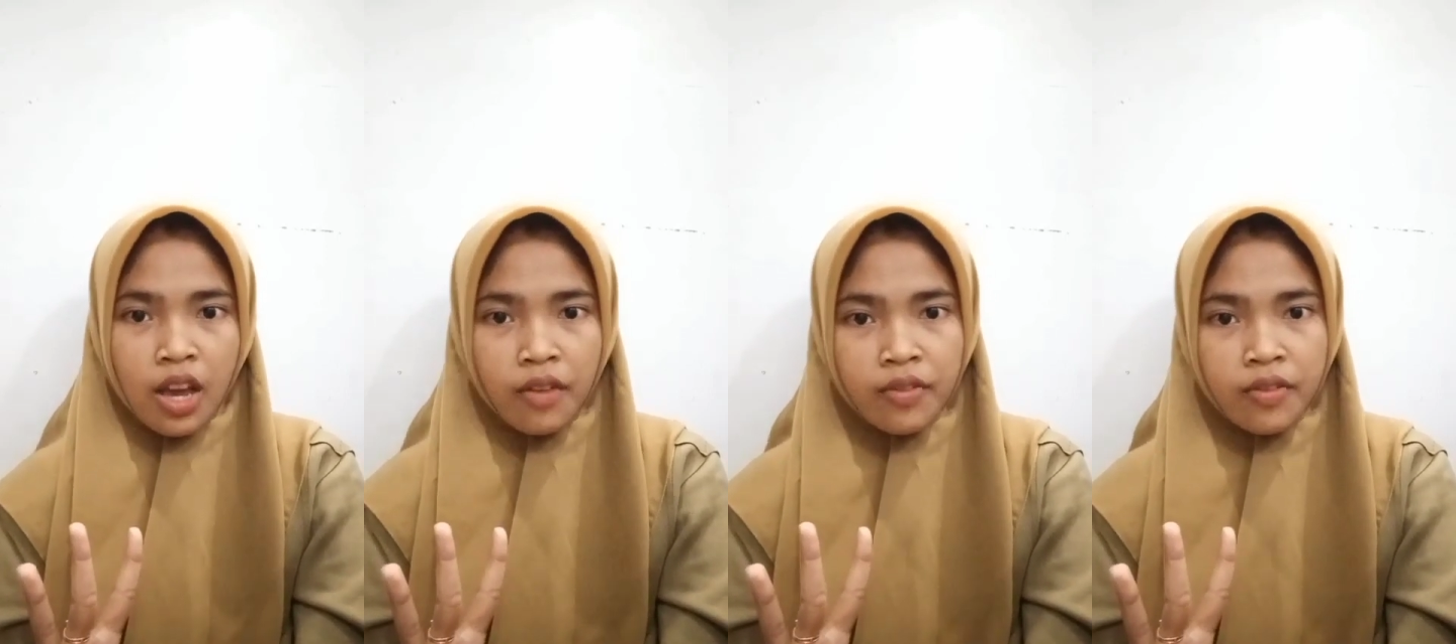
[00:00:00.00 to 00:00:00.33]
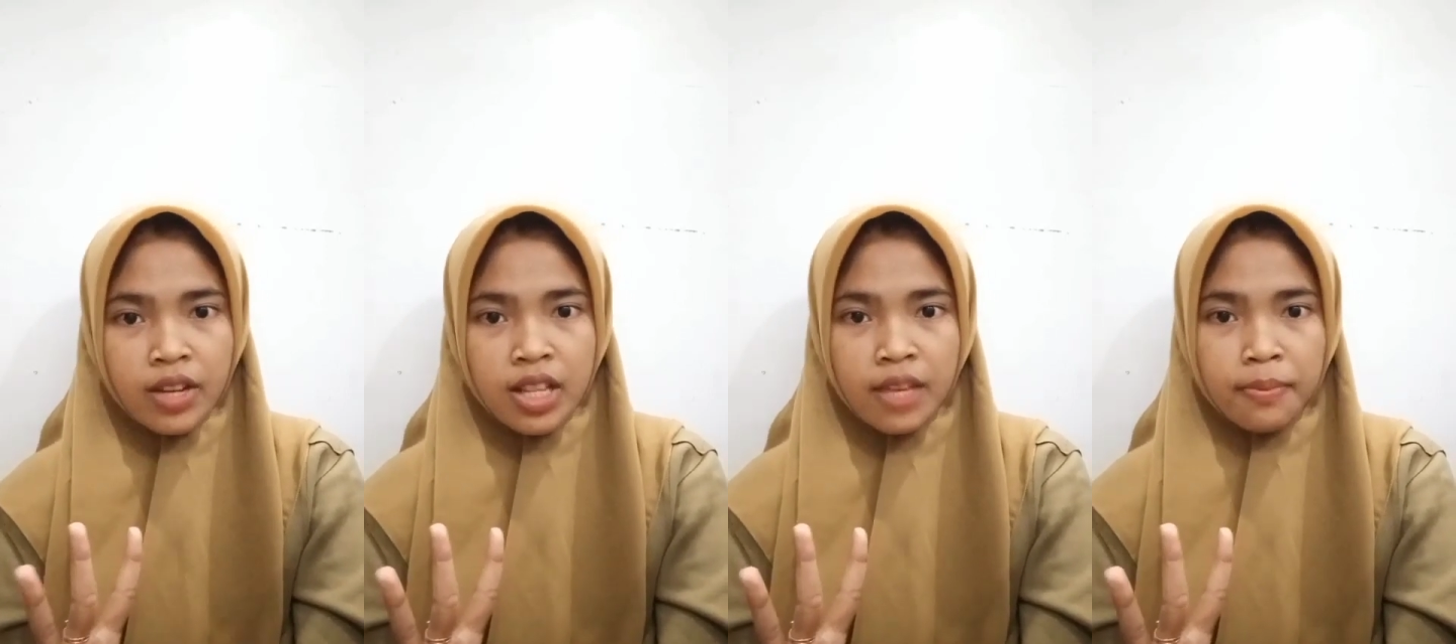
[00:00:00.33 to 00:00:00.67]

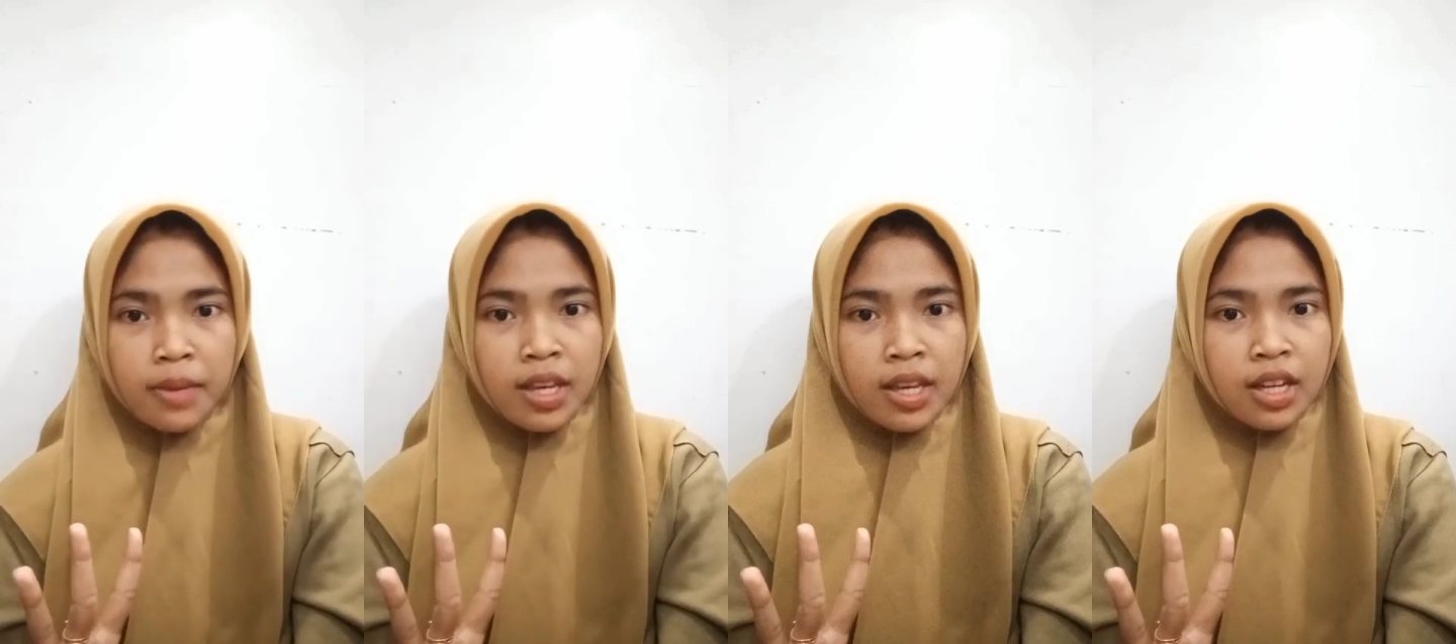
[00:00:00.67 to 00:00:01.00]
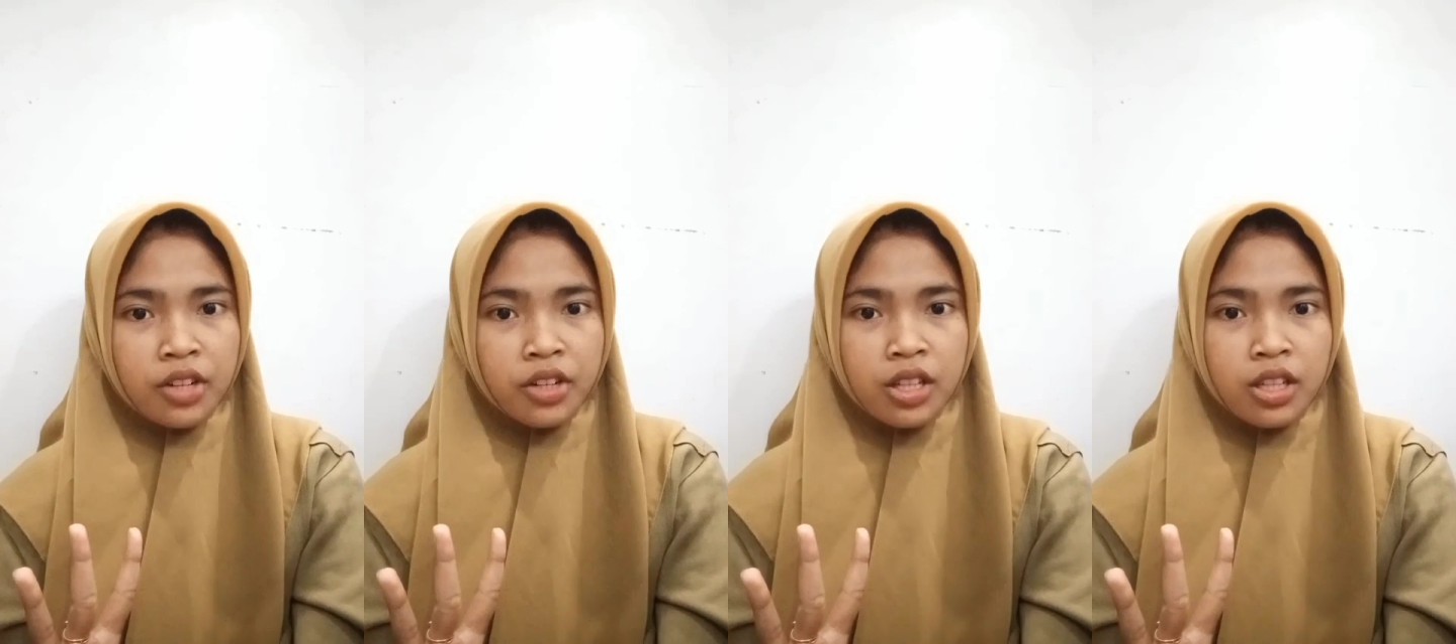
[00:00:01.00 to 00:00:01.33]
Every living
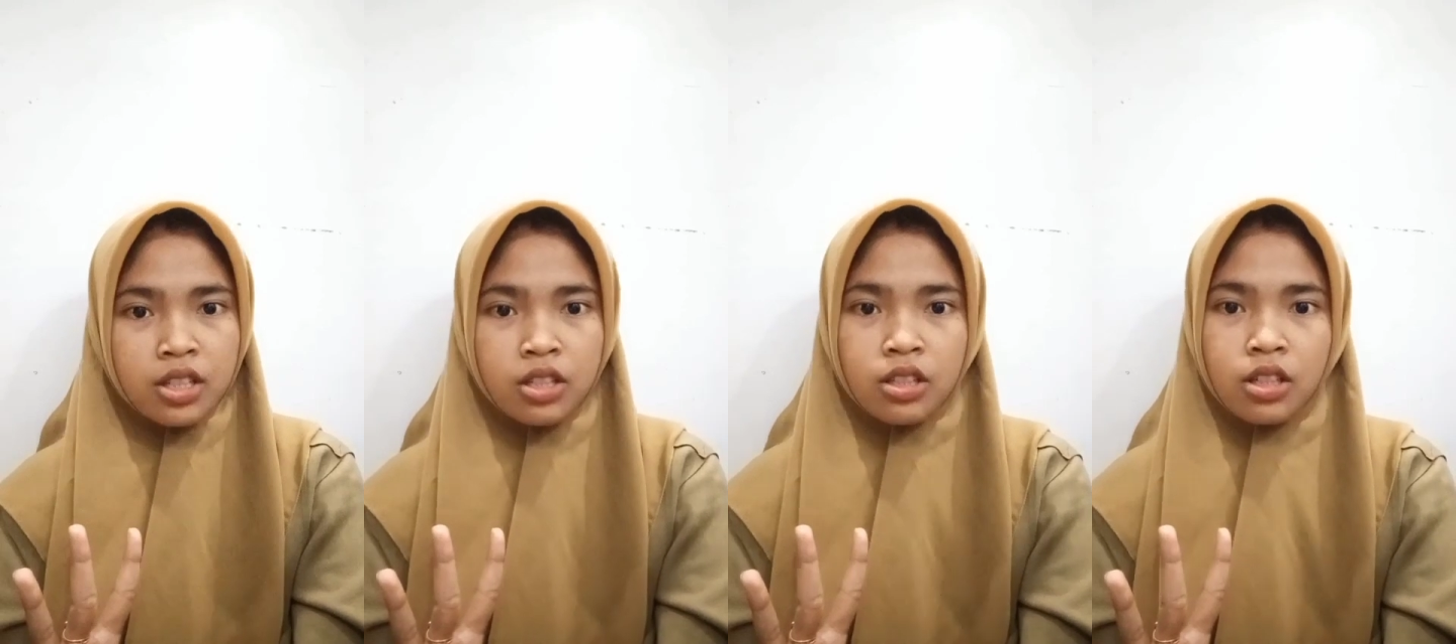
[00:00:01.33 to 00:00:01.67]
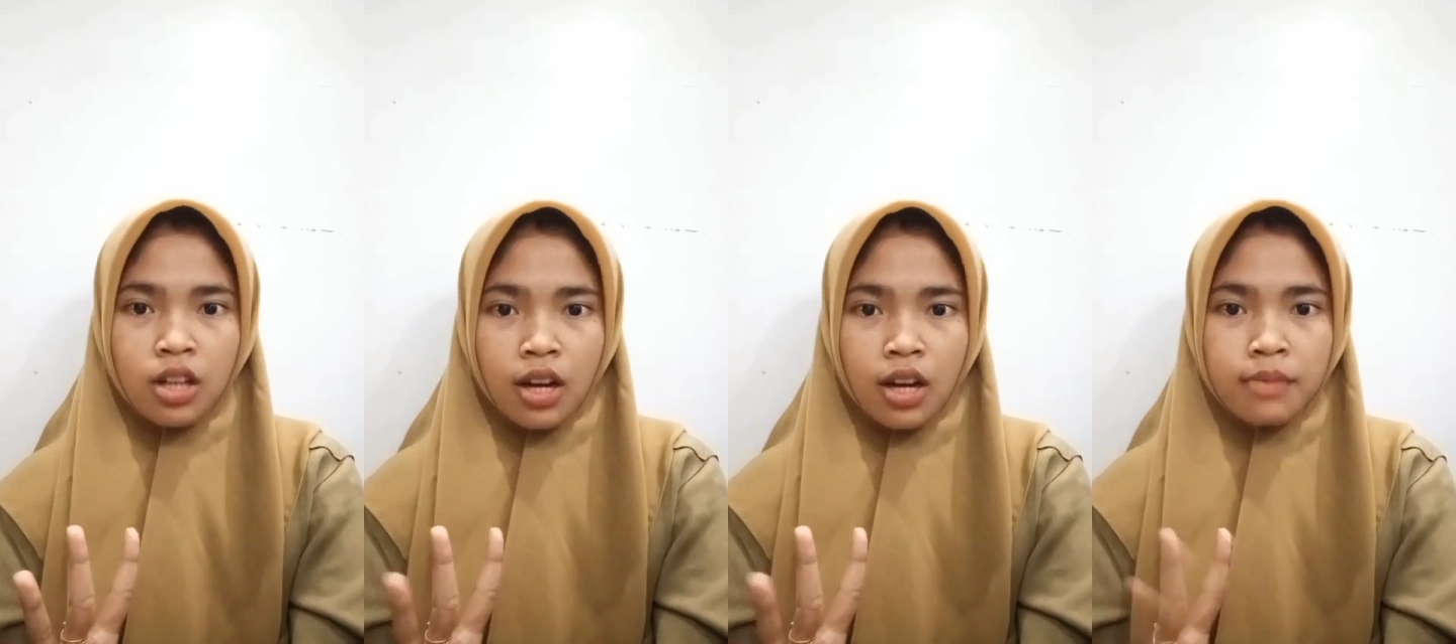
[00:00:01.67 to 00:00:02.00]
creature
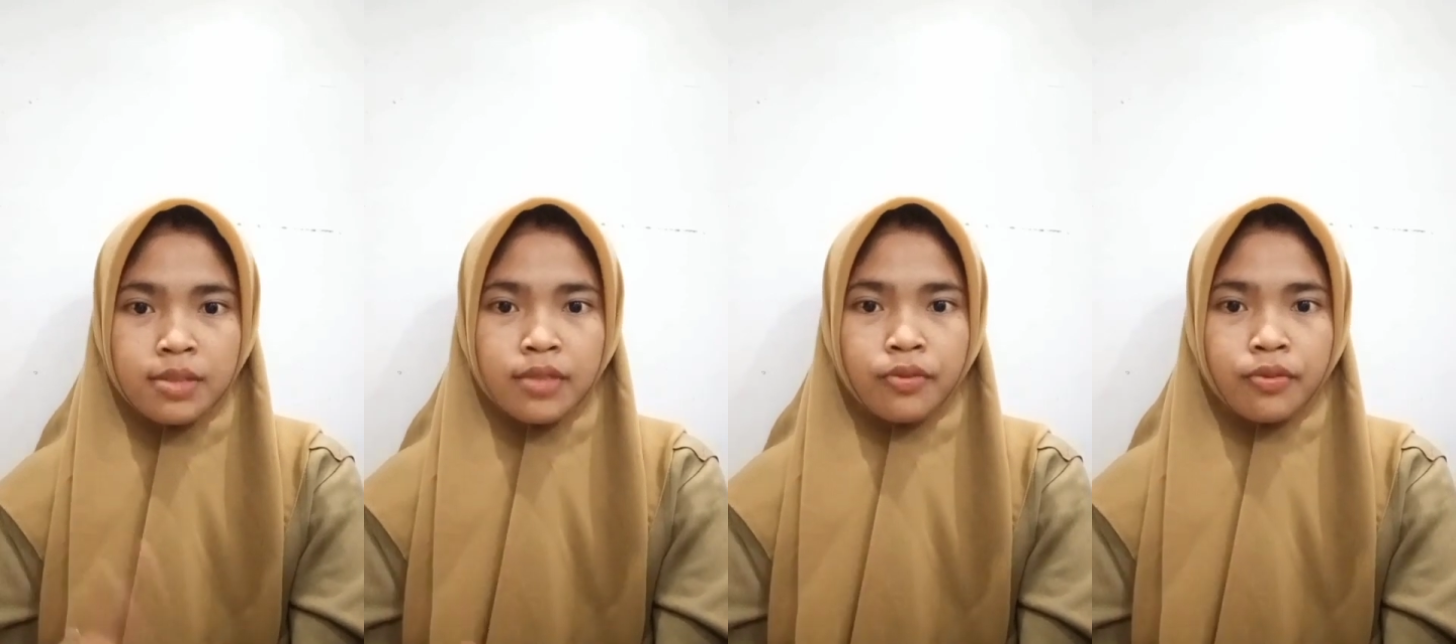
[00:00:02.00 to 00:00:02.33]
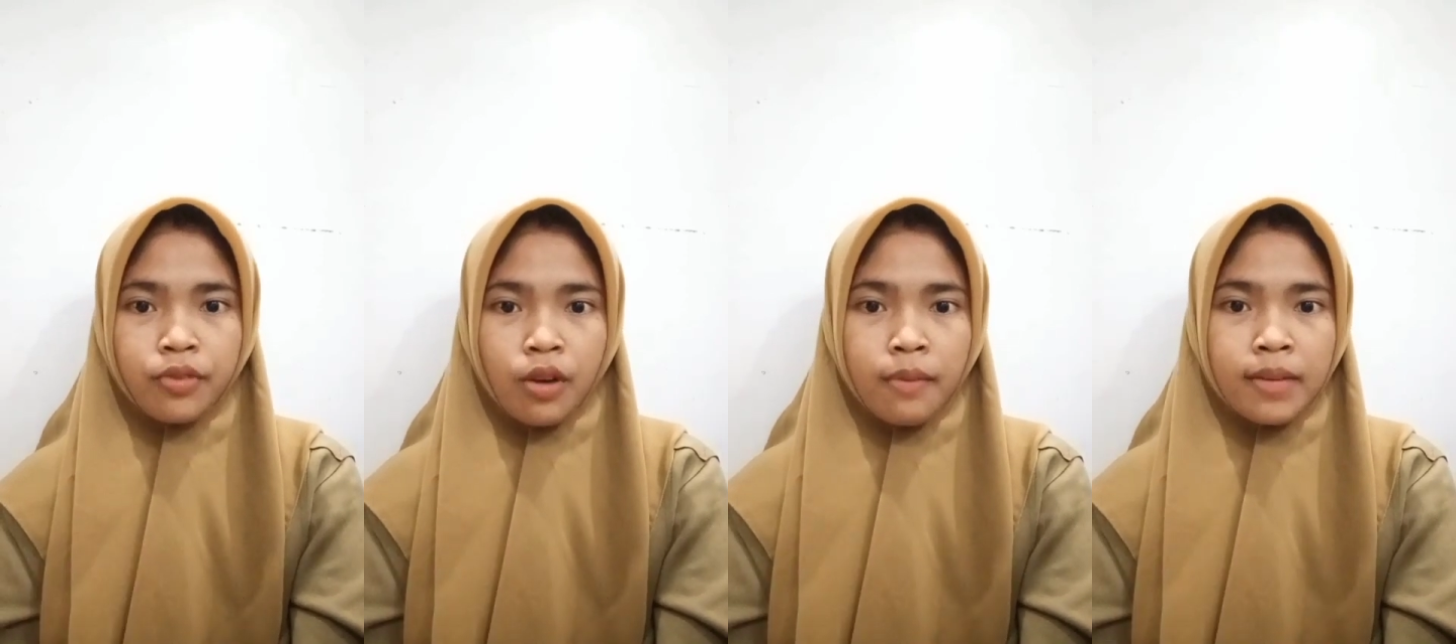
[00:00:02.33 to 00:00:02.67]
comes
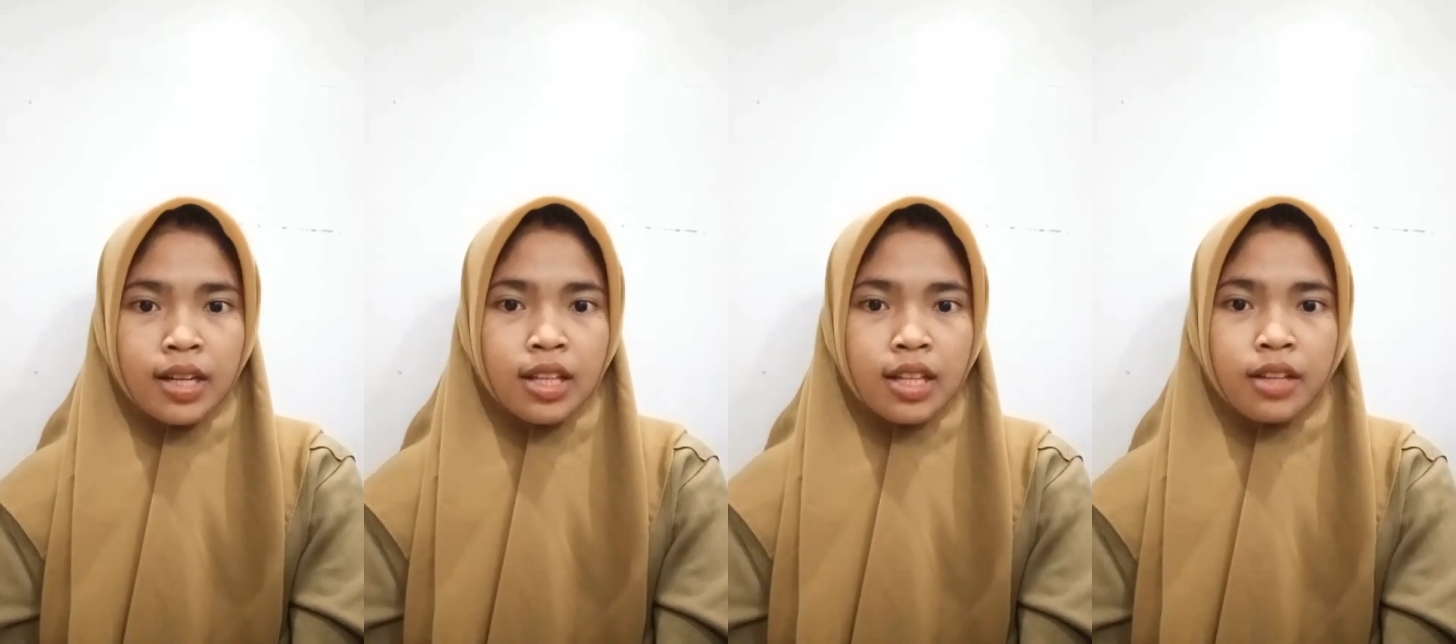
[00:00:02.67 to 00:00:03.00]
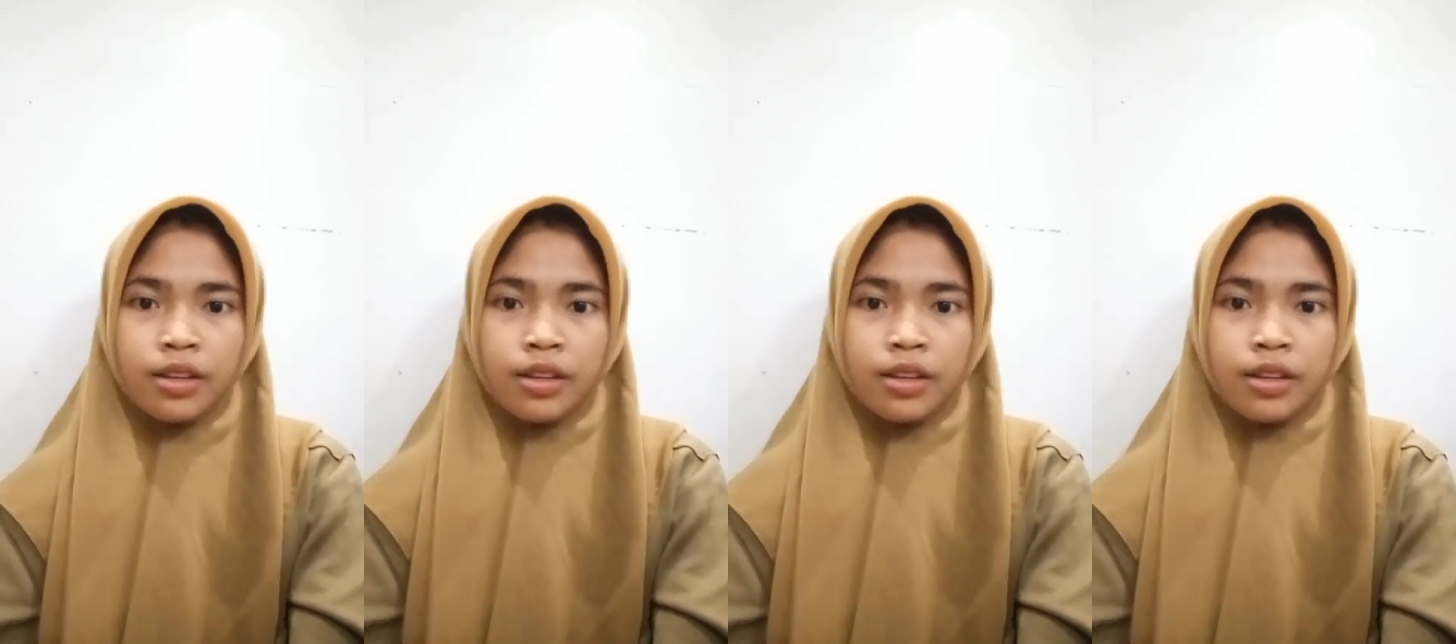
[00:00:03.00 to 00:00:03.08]
from a